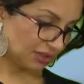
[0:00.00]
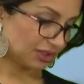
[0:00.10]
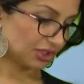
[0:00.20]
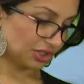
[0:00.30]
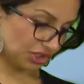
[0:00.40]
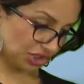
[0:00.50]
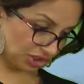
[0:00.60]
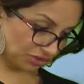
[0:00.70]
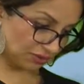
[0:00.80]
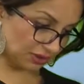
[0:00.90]

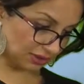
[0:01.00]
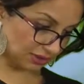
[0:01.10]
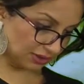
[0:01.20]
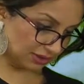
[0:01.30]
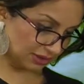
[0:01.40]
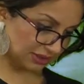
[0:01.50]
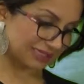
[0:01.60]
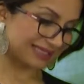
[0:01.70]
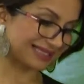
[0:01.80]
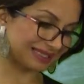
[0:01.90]
continual,
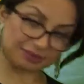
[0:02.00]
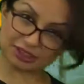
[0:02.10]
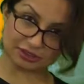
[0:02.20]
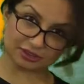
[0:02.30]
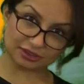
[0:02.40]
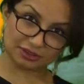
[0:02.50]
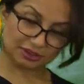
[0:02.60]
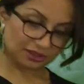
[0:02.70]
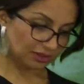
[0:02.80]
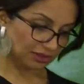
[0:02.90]
similar,
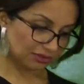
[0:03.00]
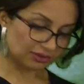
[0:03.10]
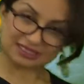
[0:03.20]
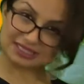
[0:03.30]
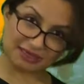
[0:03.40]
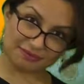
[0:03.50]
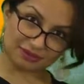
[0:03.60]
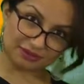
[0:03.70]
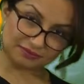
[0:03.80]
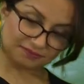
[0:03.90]
or
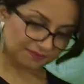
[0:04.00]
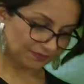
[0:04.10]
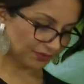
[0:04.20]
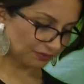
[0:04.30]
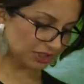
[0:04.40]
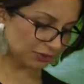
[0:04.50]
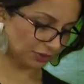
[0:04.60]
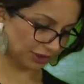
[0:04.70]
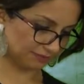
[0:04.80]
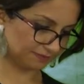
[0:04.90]
stable. Which
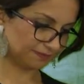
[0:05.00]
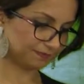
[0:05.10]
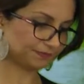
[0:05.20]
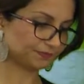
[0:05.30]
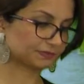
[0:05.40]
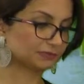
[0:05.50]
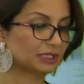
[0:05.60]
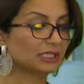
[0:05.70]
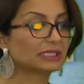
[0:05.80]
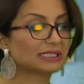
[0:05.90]
one?
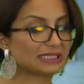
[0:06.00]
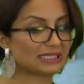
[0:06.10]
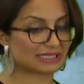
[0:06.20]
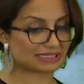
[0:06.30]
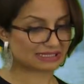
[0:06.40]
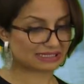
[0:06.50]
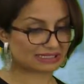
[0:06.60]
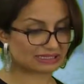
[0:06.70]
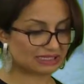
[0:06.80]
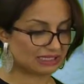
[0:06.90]
Yes.
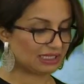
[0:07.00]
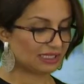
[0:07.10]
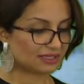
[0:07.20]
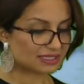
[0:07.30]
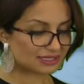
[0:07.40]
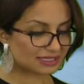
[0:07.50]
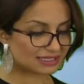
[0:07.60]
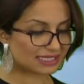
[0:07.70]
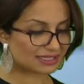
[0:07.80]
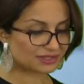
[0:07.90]
This
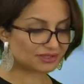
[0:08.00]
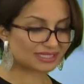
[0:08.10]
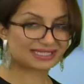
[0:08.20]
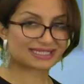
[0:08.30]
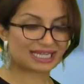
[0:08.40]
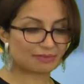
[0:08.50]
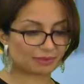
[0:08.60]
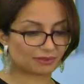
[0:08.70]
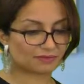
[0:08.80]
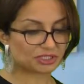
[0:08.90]
is the answer is
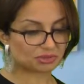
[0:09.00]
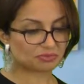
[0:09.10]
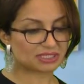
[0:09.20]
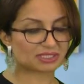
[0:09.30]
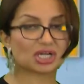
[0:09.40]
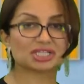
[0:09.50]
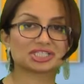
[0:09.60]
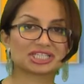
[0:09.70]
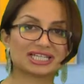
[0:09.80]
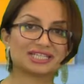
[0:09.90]
stable, which means
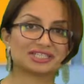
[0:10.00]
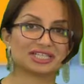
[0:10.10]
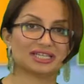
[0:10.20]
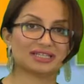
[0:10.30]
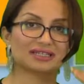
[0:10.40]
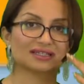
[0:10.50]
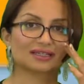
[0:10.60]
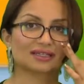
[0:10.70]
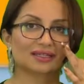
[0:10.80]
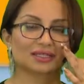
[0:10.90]
unchanging.
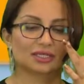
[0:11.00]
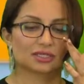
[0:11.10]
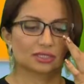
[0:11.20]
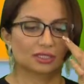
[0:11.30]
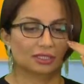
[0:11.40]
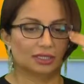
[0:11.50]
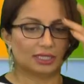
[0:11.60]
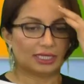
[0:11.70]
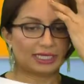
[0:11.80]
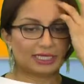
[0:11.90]

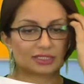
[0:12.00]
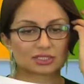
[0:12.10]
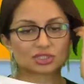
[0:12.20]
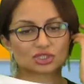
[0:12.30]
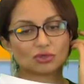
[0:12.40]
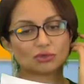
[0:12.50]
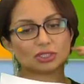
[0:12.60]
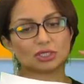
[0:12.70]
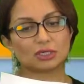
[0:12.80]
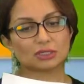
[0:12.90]
And
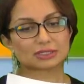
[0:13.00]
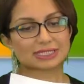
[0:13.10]
so-called